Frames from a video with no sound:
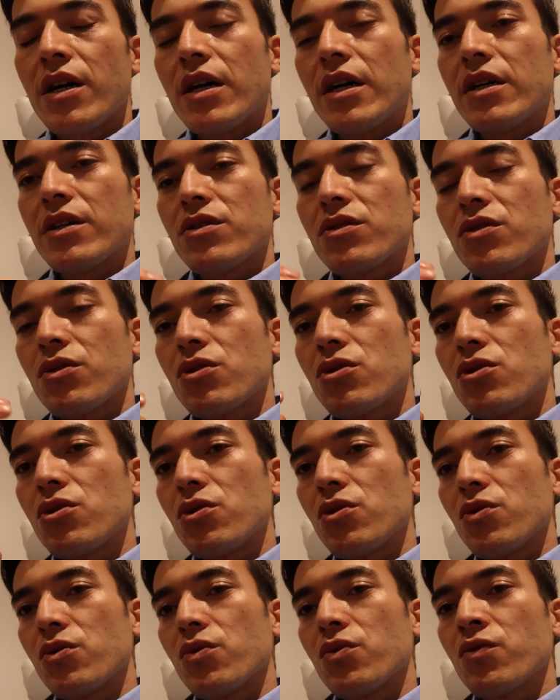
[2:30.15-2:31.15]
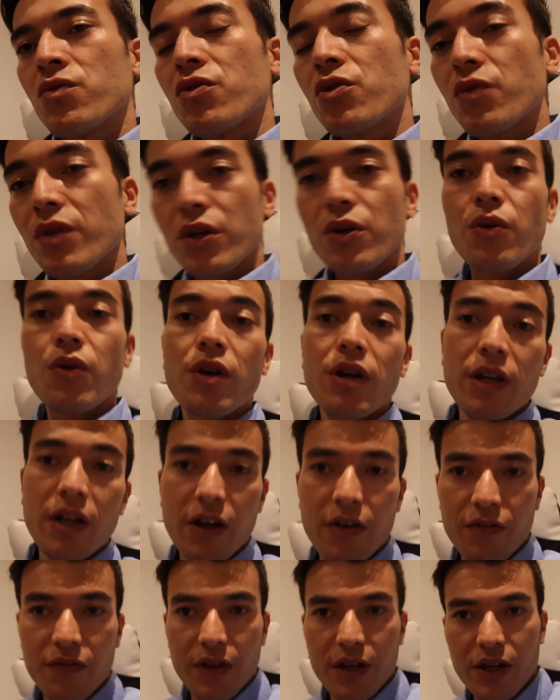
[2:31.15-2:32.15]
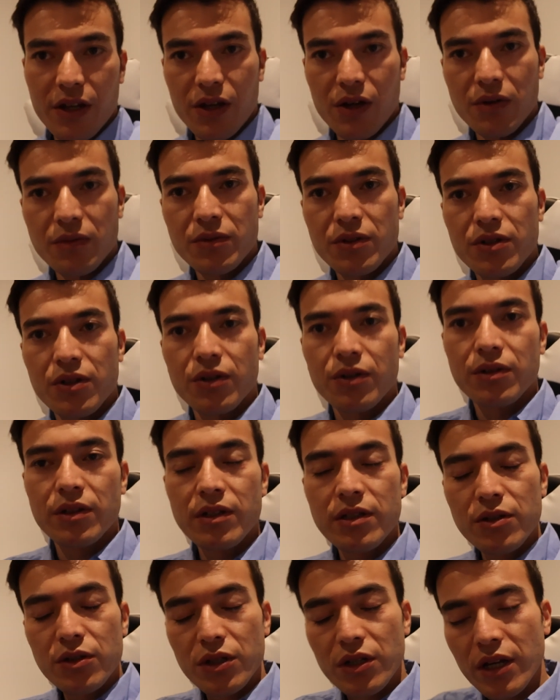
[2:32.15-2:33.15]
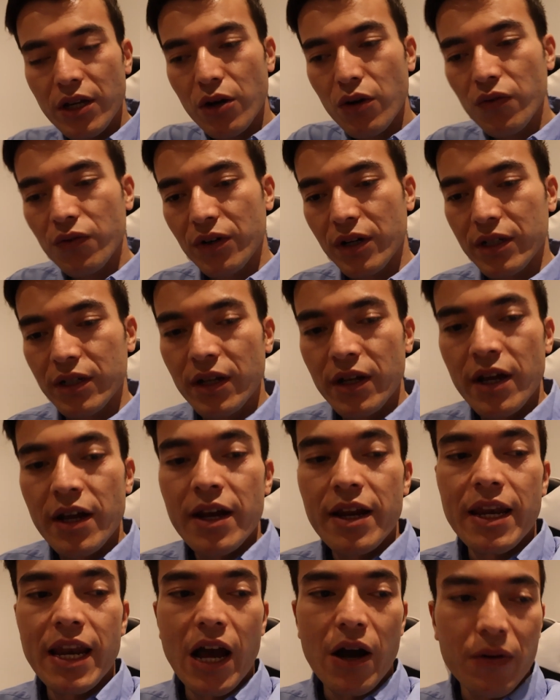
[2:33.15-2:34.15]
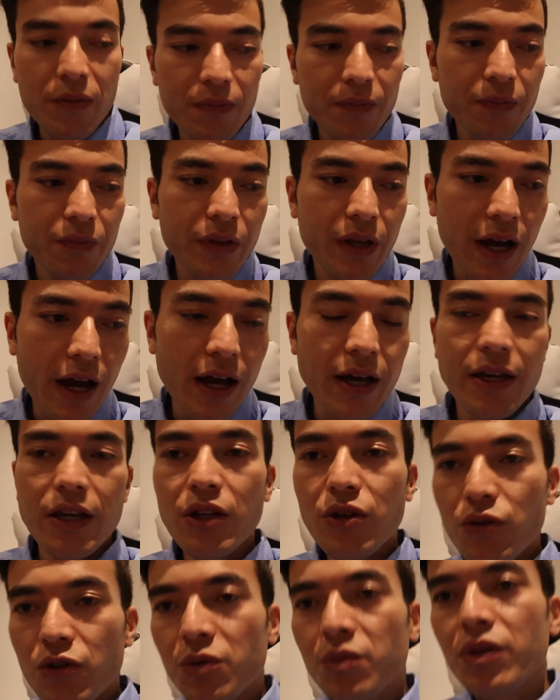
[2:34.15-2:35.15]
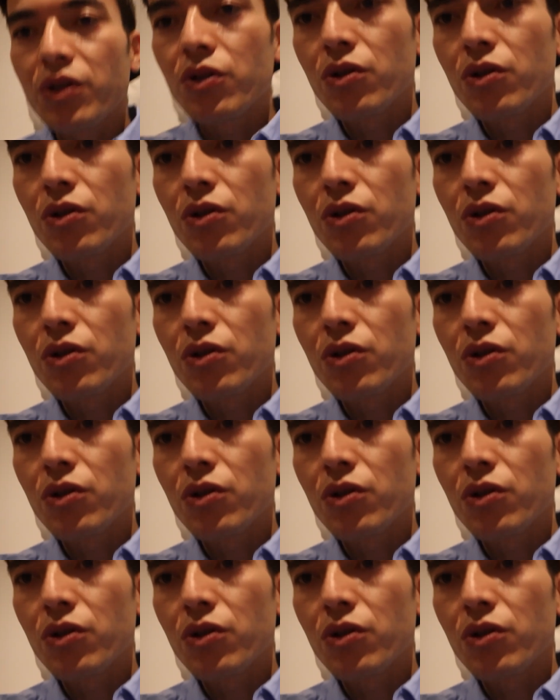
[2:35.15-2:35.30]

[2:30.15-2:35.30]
to record a video. So let's get over it. Now, it can be